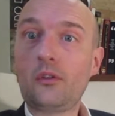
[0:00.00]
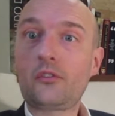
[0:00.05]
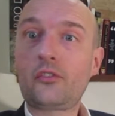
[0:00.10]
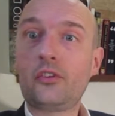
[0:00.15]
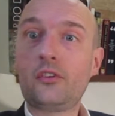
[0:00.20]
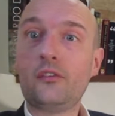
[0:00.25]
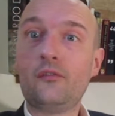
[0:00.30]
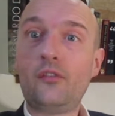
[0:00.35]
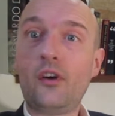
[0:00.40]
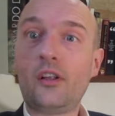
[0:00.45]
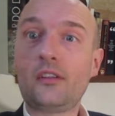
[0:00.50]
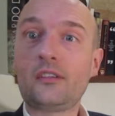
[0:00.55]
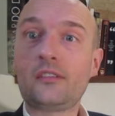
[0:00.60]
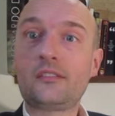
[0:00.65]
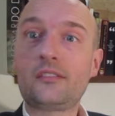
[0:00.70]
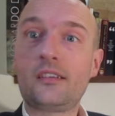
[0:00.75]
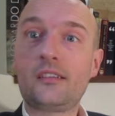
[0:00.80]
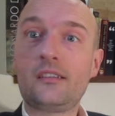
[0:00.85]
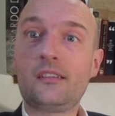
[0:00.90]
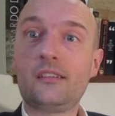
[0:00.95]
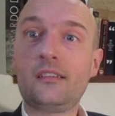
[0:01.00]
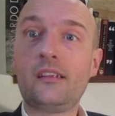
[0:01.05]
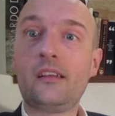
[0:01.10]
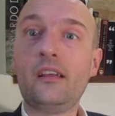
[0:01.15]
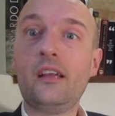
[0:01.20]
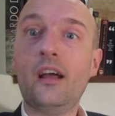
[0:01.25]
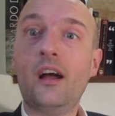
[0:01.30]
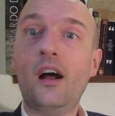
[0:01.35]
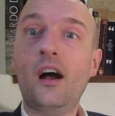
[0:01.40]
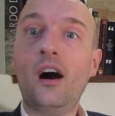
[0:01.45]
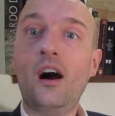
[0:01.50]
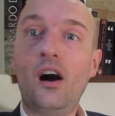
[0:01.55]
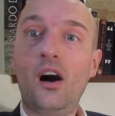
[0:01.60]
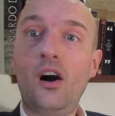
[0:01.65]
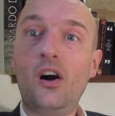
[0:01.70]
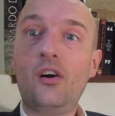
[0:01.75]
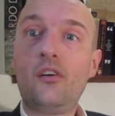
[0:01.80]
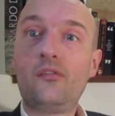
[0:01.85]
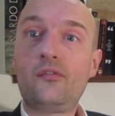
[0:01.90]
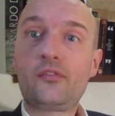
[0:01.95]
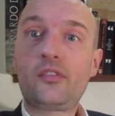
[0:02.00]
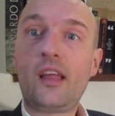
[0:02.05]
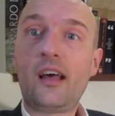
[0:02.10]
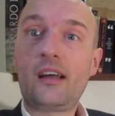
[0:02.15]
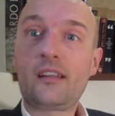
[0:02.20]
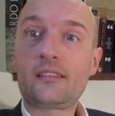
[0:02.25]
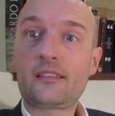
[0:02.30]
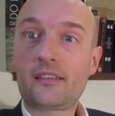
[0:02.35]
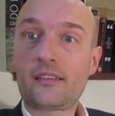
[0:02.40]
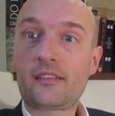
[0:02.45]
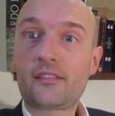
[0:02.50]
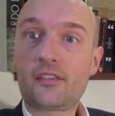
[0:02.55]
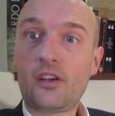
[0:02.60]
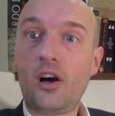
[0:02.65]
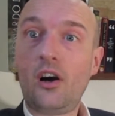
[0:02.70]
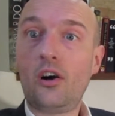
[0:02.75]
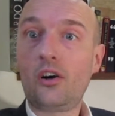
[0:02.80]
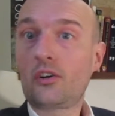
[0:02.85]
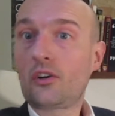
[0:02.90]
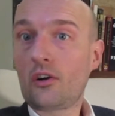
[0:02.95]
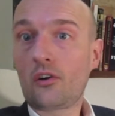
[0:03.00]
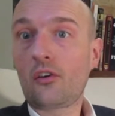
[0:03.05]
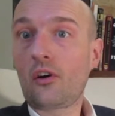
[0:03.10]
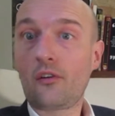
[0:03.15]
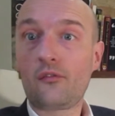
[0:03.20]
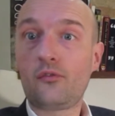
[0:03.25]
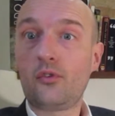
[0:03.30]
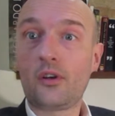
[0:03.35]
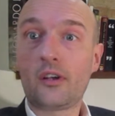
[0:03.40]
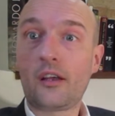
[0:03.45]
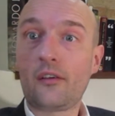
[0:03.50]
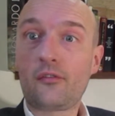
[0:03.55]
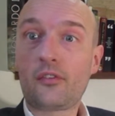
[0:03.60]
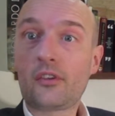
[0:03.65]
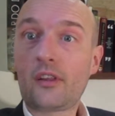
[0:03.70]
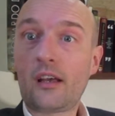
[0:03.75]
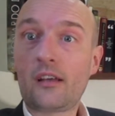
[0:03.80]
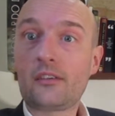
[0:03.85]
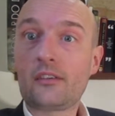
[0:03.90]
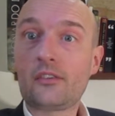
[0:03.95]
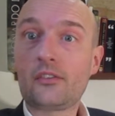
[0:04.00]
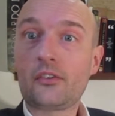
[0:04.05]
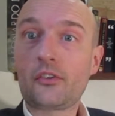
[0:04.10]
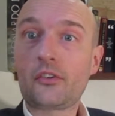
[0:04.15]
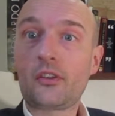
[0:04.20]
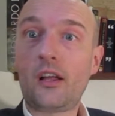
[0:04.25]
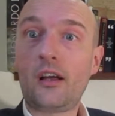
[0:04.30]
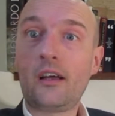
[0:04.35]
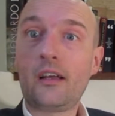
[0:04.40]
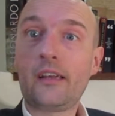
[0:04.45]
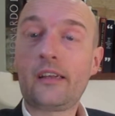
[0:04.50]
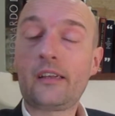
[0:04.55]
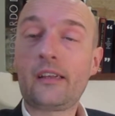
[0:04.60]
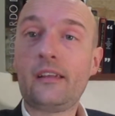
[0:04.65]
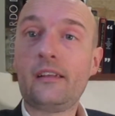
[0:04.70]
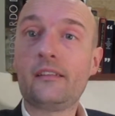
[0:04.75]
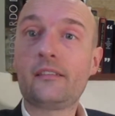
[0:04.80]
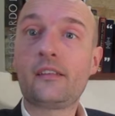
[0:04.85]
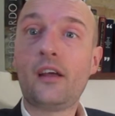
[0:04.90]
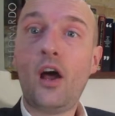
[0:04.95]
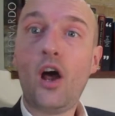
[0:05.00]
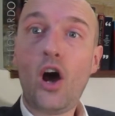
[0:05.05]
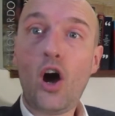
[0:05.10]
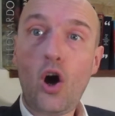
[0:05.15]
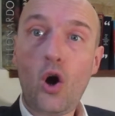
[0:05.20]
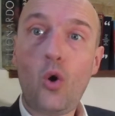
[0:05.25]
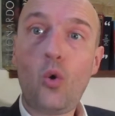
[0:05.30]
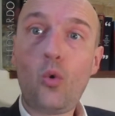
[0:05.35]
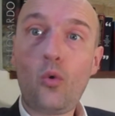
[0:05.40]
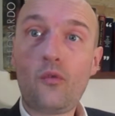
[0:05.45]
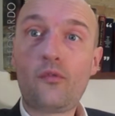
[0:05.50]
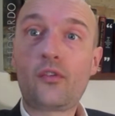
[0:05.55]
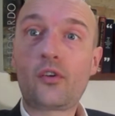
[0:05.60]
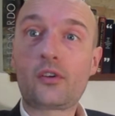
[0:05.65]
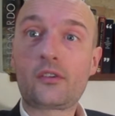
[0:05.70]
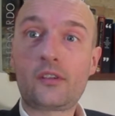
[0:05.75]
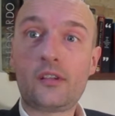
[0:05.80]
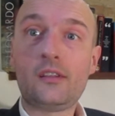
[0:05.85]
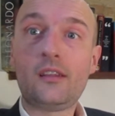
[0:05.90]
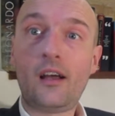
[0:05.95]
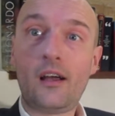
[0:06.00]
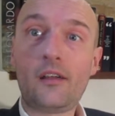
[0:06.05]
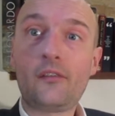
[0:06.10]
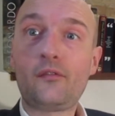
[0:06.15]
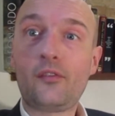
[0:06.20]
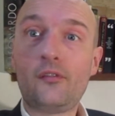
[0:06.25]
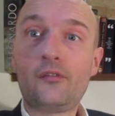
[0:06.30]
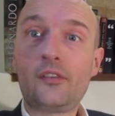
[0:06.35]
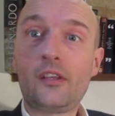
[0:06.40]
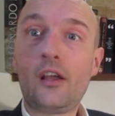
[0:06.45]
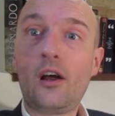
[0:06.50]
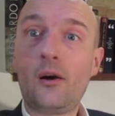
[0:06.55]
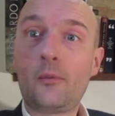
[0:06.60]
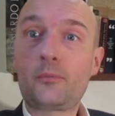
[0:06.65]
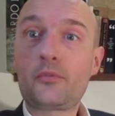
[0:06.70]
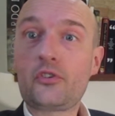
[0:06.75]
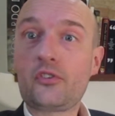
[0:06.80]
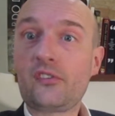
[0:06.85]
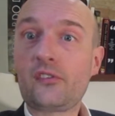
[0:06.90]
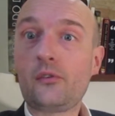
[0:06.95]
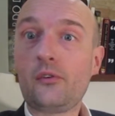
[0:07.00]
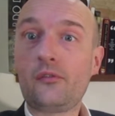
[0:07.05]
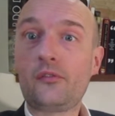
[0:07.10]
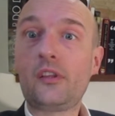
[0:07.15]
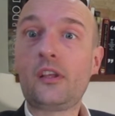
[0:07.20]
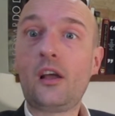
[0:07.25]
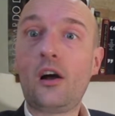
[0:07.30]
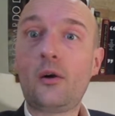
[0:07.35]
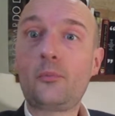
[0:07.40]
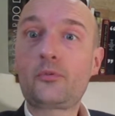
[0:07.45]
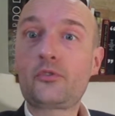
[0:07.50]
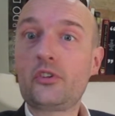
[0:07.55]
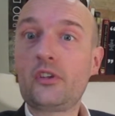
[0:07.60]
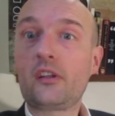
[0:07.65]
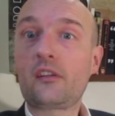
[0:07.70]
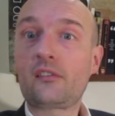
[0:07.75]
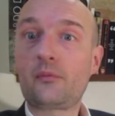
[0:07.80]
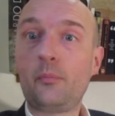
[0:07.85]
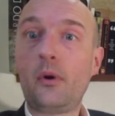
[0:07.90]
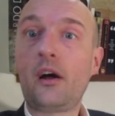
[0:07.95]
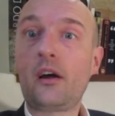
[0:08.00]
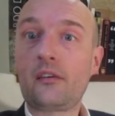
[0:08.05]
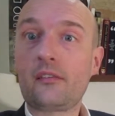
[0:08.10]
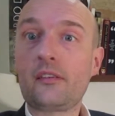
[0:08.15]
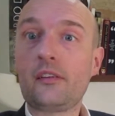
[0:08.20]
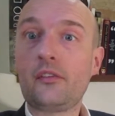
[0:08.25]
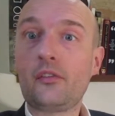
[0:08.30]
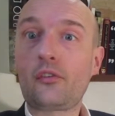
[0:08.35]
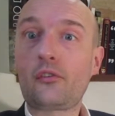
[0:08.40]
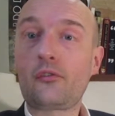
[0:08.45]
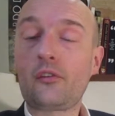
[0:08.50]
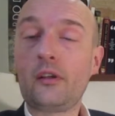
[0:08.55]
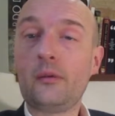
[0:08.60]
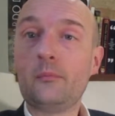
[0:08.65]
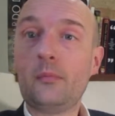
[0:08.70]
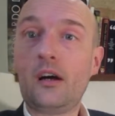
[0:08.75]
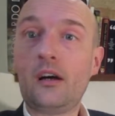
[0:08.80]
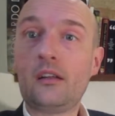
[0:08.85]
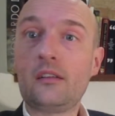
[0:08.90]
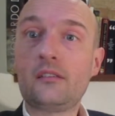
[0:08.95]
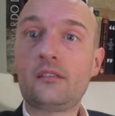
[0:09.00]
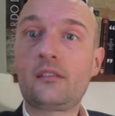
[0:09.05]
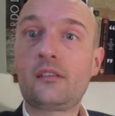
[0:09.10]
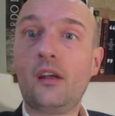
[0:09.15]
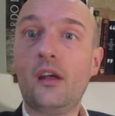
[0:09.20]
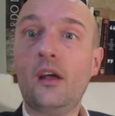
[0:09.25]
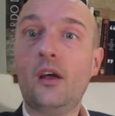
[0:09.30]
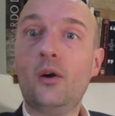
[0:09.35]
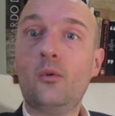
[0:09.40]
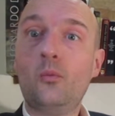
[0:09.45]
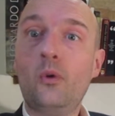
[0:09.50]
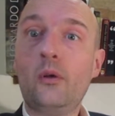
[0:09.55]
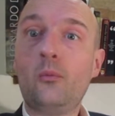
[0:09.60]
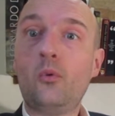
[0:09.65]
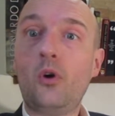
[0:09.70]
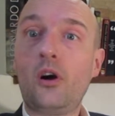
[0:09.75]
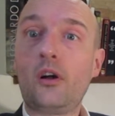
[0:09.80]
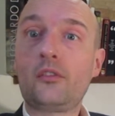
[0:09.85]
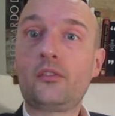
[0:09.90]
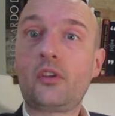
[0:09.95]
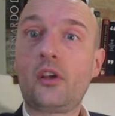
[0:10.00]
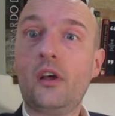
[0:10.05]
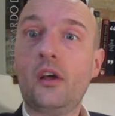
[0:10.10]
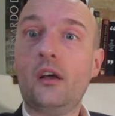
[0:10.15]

to the volatility of that stock or of whatever that underlying is over the life of the option. So if the option expires in three months, we want